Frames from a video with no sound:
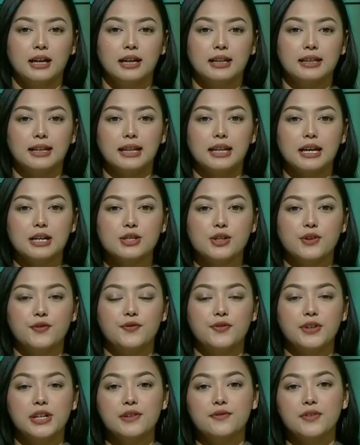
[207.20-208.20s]
The election
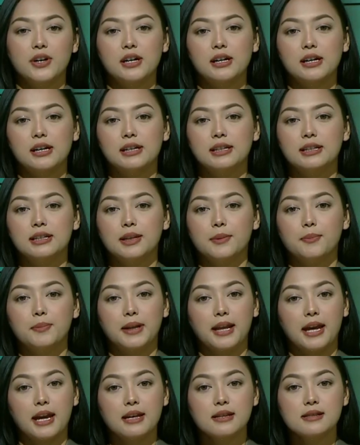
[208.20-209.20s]
fever in the
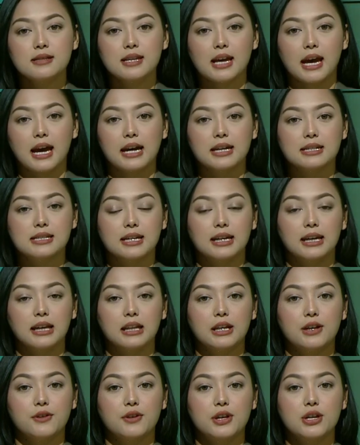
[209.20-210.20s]
plains and
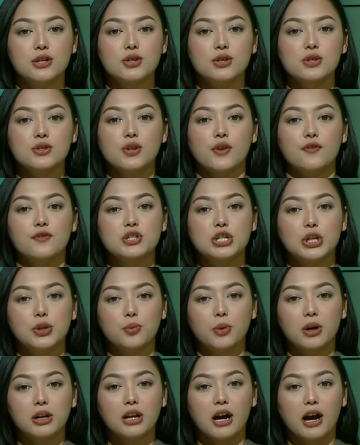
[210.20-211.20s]
hilly regions of
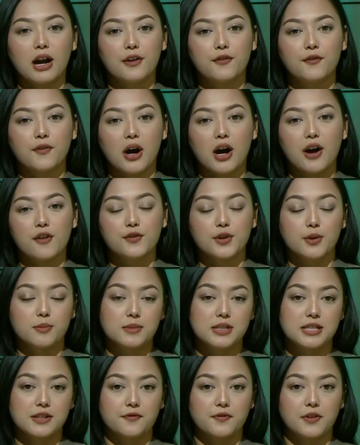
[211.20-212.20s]
Chitwan are far from
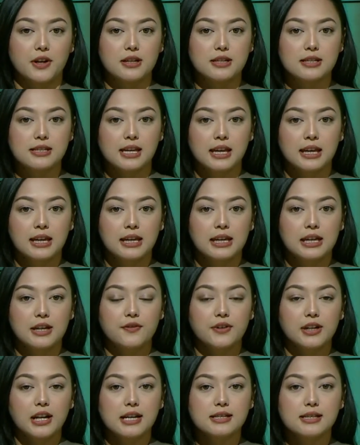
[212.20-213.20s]
different.
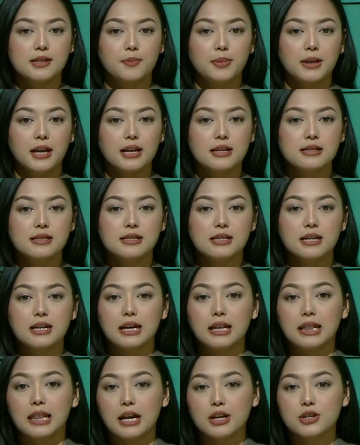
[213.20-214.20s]
Even as the plains
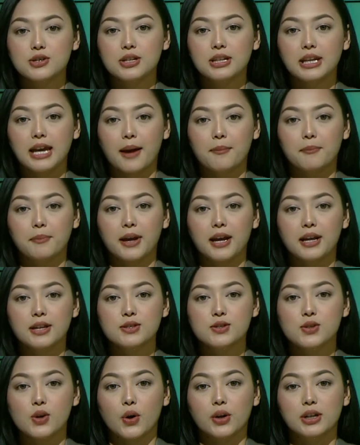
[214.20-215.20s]
see election
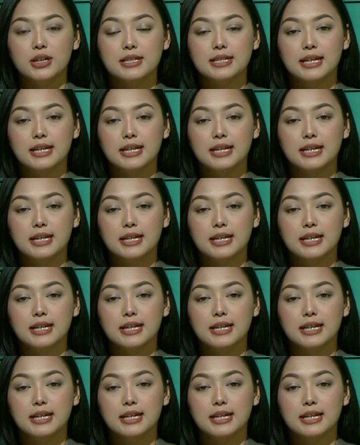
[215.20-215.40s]
campaigns on a